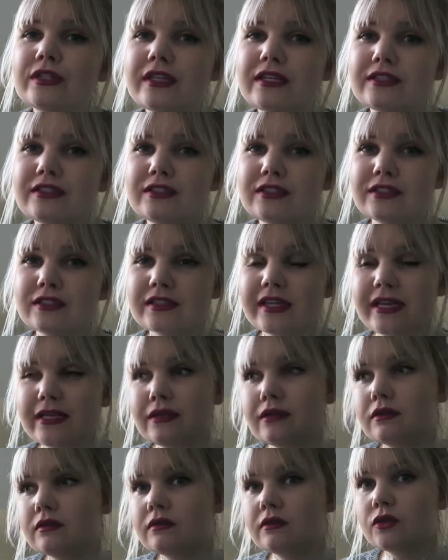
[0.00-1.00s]
It's just
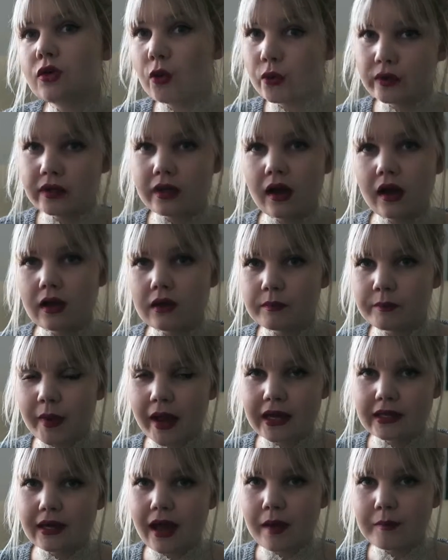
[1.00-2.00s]
like coconut and
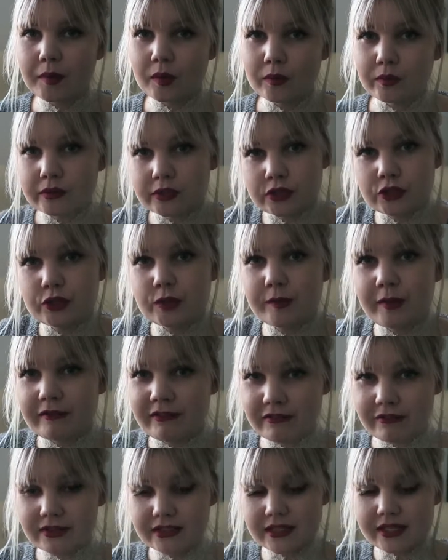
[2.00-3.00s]
pineapple, which are 2 of my
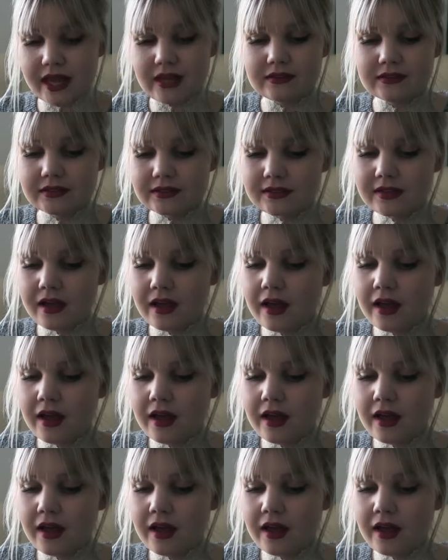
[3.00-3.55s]
favourite scents.